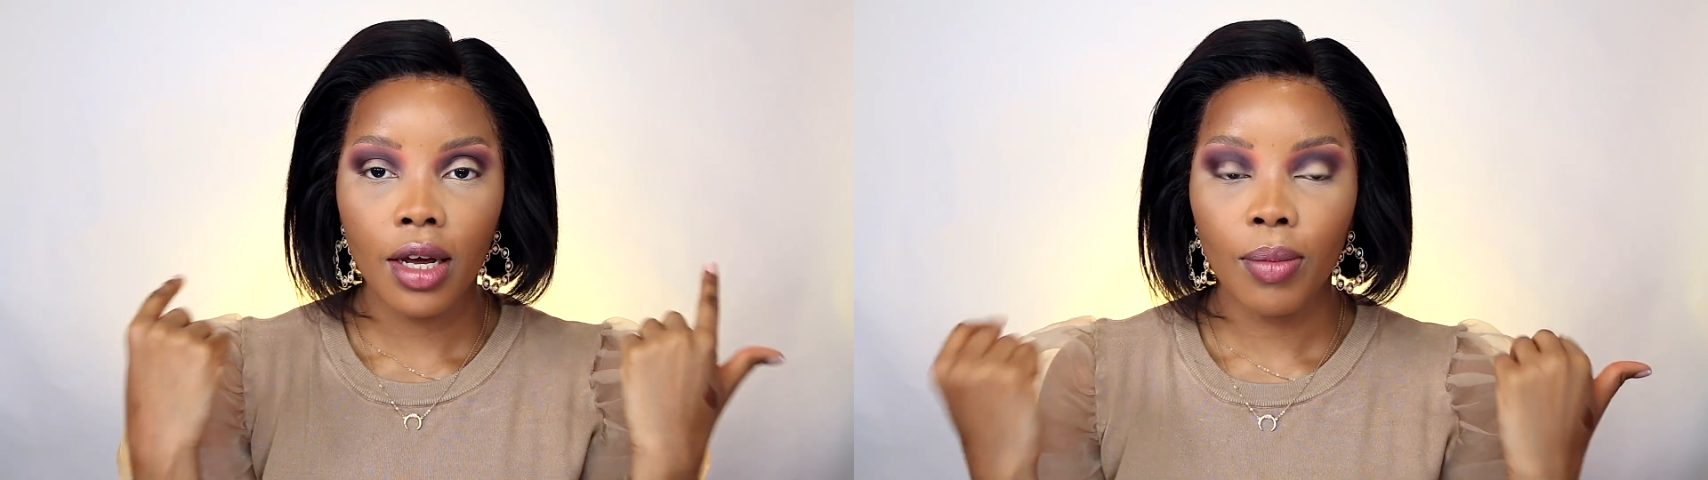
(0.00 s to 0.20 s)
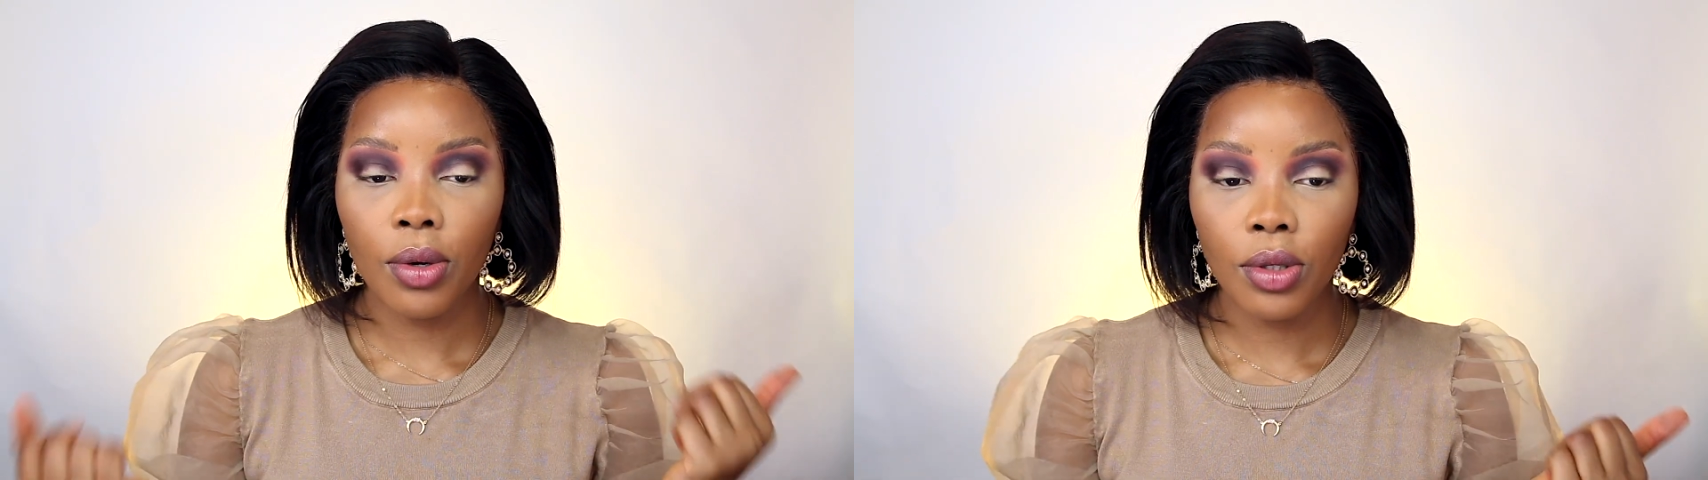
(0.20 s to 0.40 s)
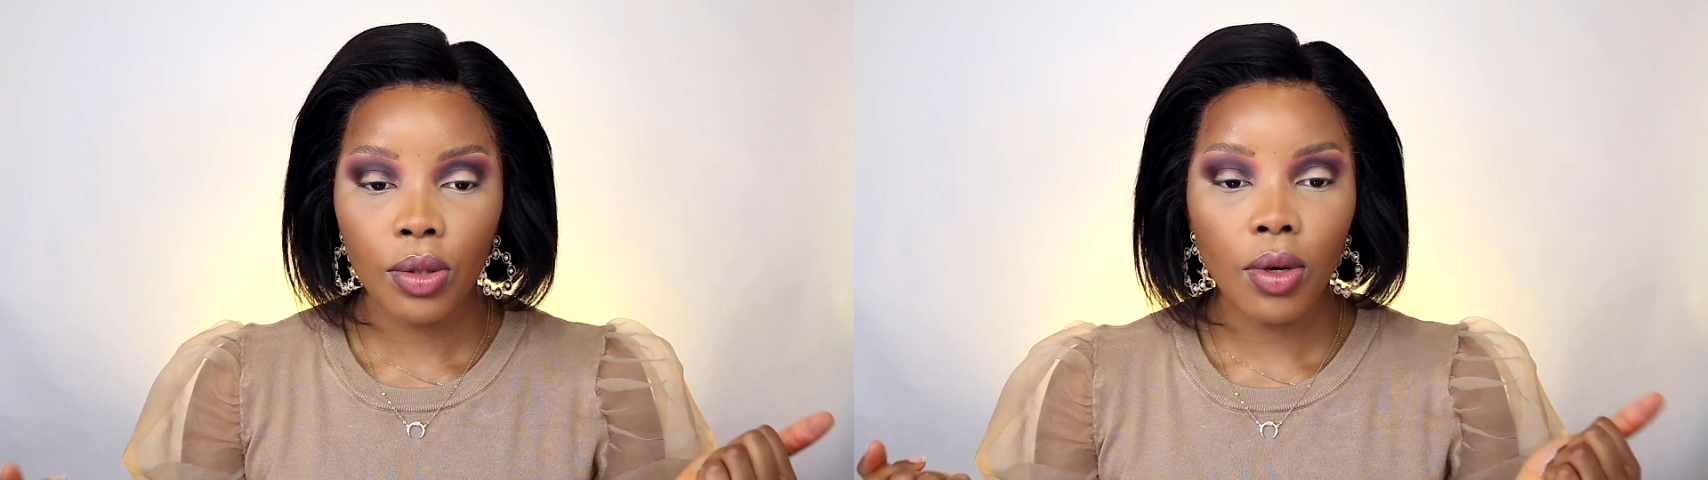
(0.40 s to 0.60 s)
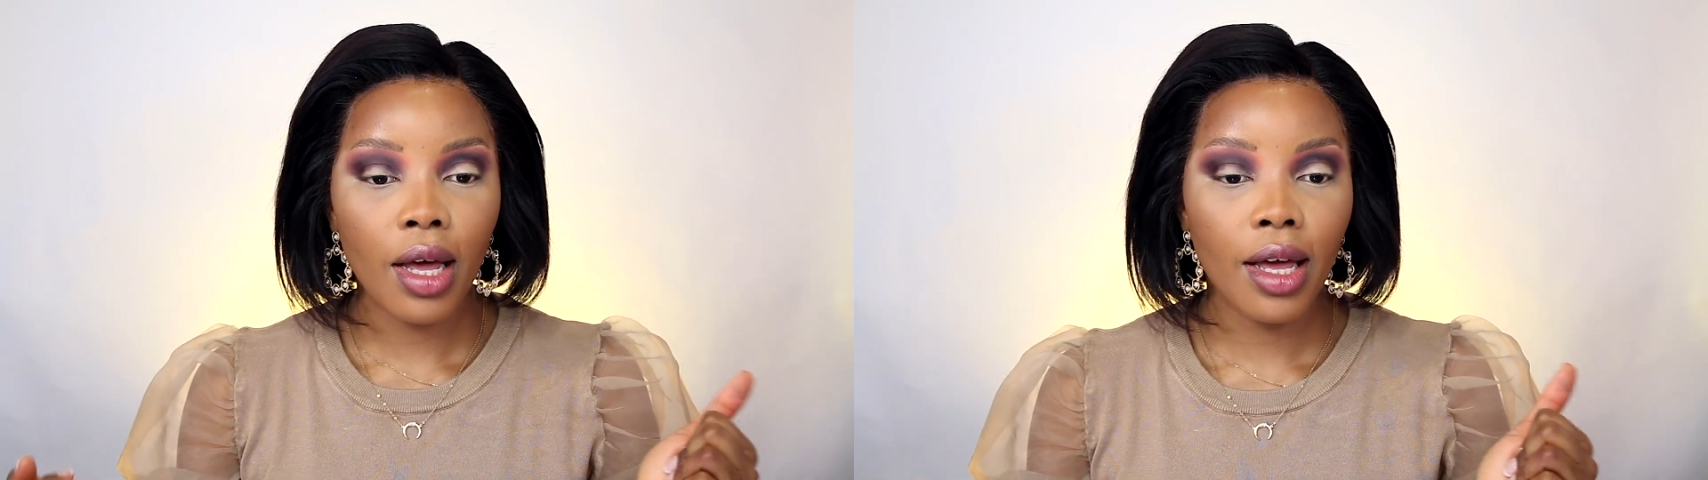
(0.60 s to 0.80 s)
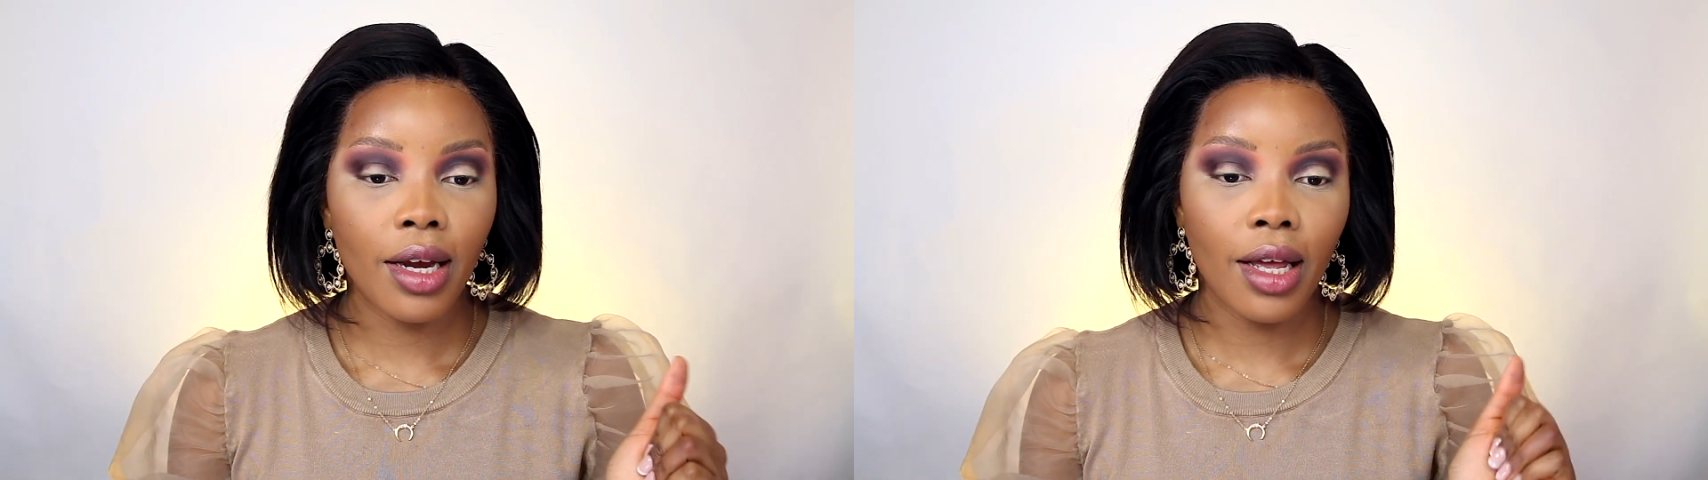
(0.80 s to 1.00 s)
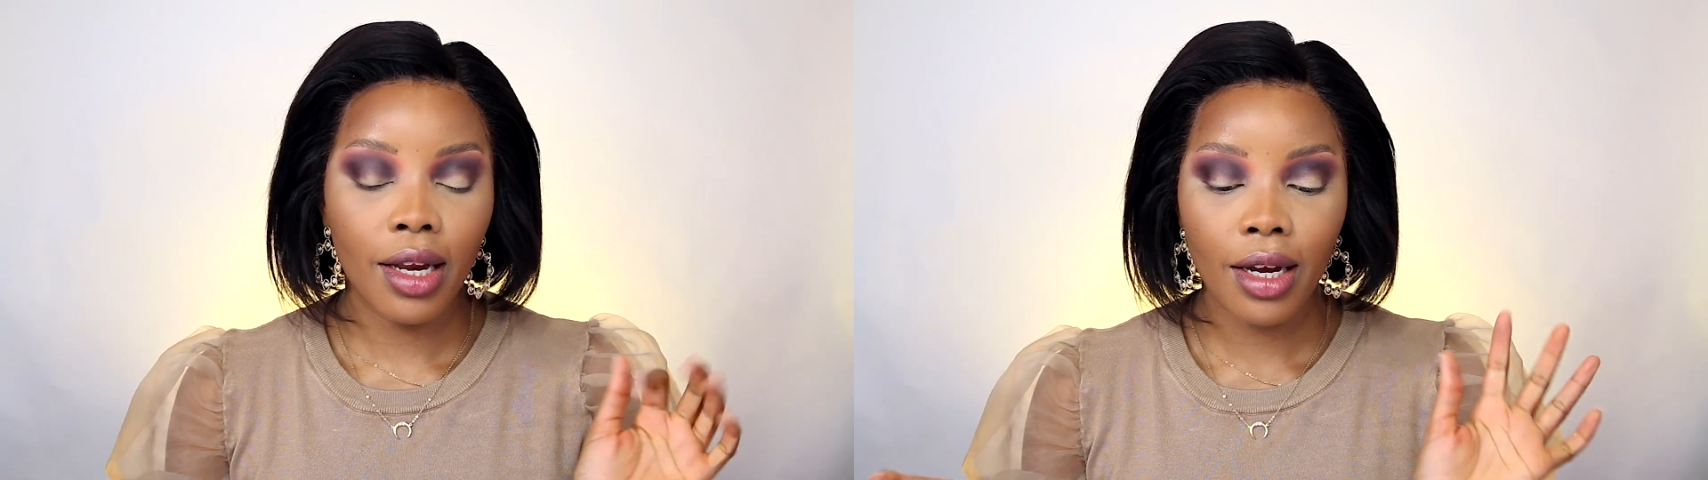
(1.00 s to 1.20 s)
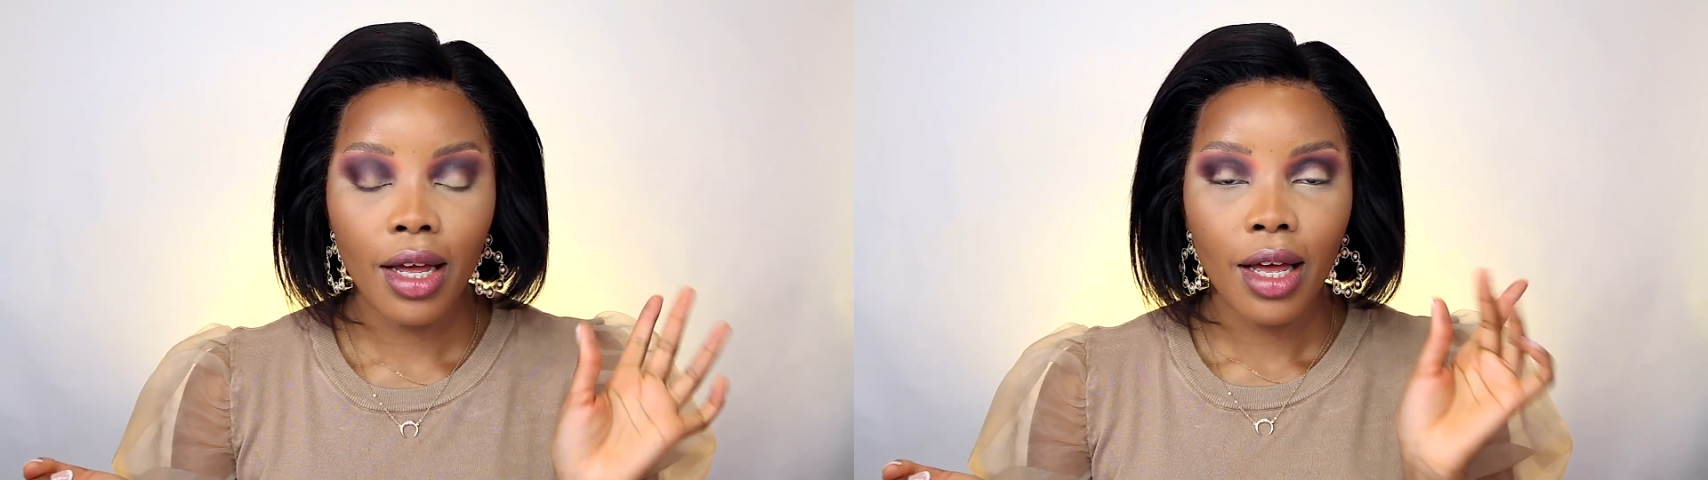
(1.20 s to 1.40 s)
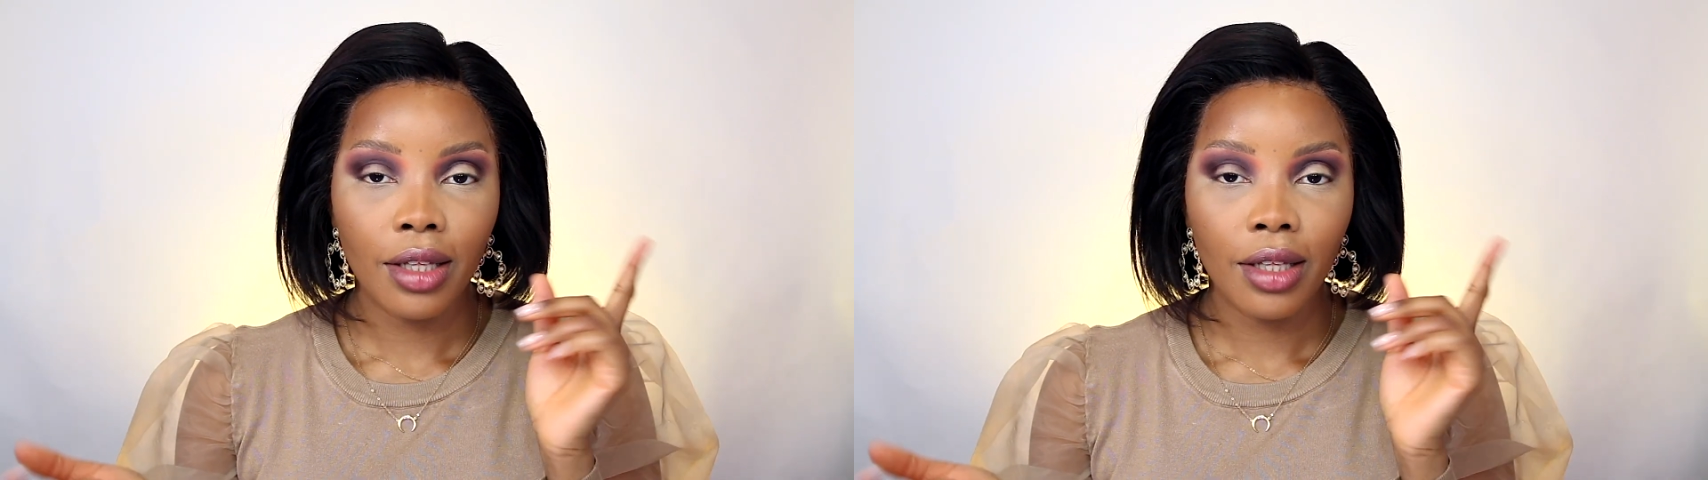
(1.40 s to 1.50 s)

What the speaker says: I'm going to go ahead and